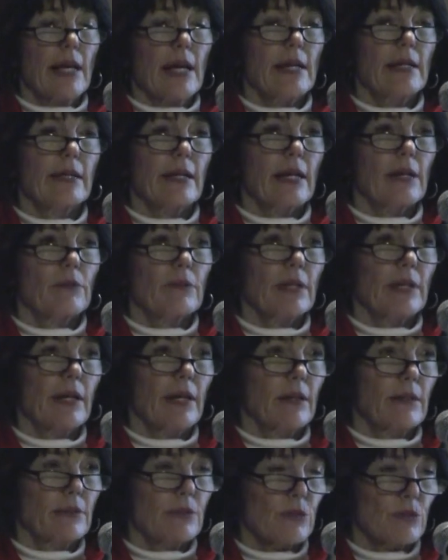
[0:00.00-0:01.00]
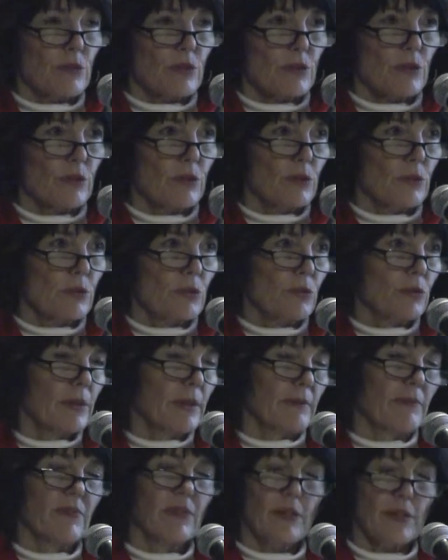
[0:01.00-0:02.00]
and now we also do
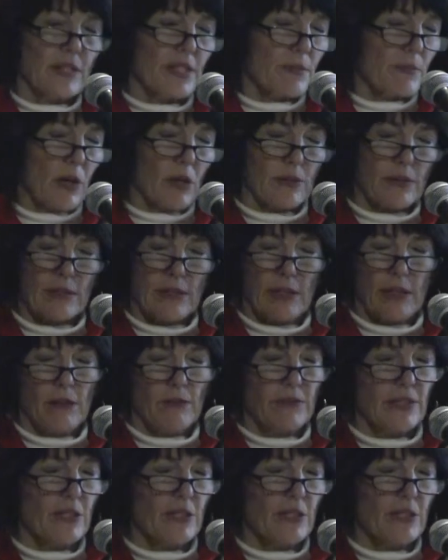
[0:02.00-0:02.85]
a uh, very small scale.